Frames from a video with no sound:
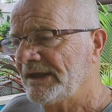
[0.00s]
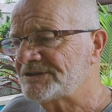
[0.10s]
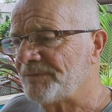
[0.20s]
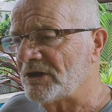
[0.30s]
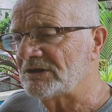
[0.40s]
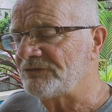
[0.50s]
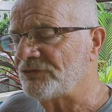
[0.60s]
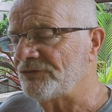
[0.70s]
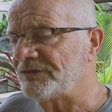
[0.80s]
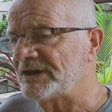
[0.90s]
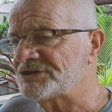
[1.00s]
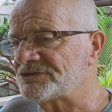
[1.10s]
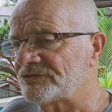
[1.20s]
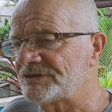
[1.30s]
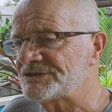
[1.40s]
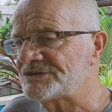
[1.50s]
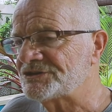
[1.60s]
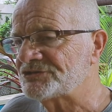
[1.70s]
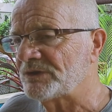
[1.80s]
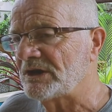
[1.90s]
It's partly for financial reasons
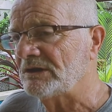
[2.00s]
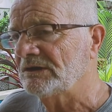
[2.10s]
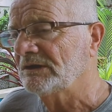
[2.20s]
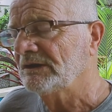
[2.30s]
as well.